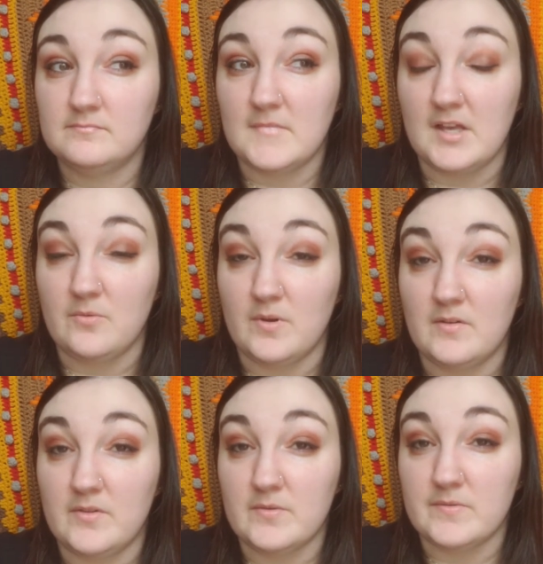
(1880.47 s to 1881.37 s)
Like one
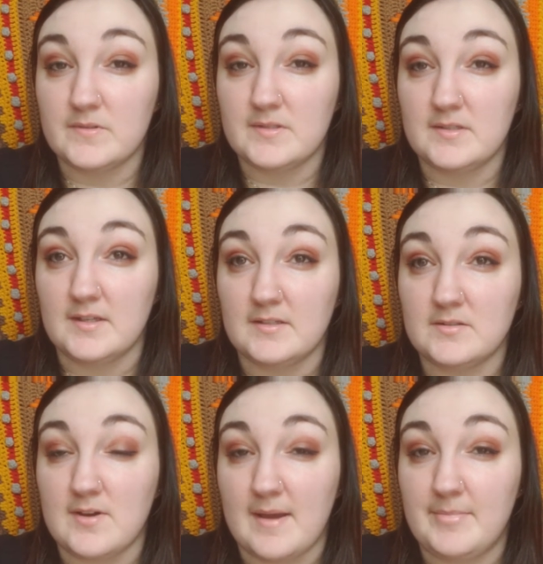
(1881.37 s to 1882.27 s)
of those like
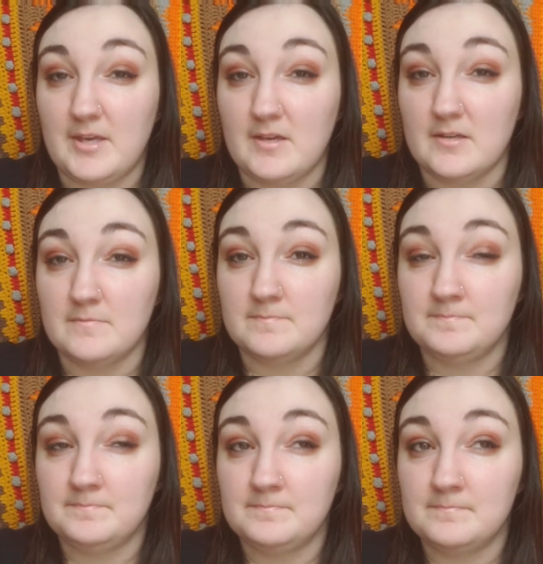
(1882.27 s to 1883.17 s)
scrappy
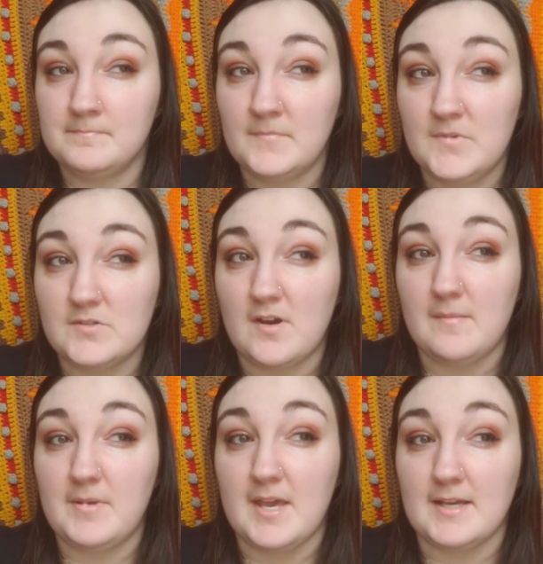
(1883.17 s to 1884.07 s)

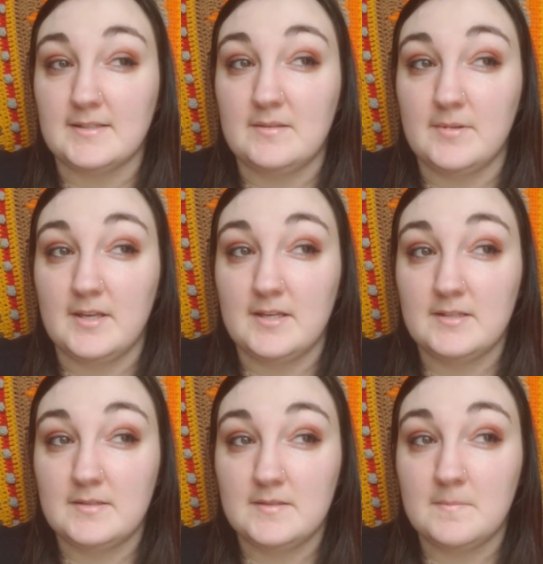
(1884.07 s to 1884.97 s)
hexy
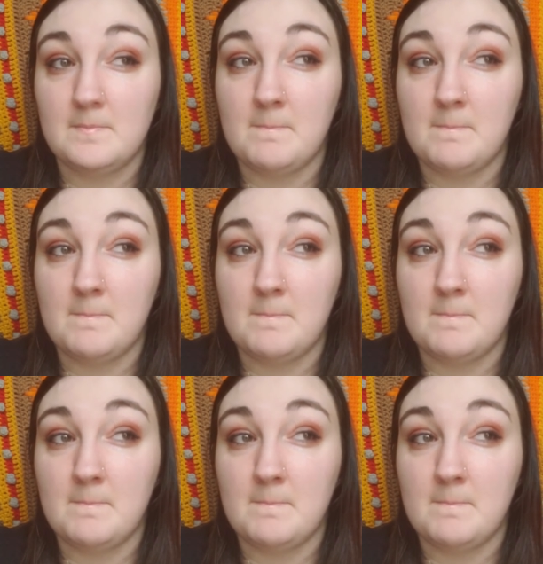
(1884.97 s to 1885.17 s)
blankets.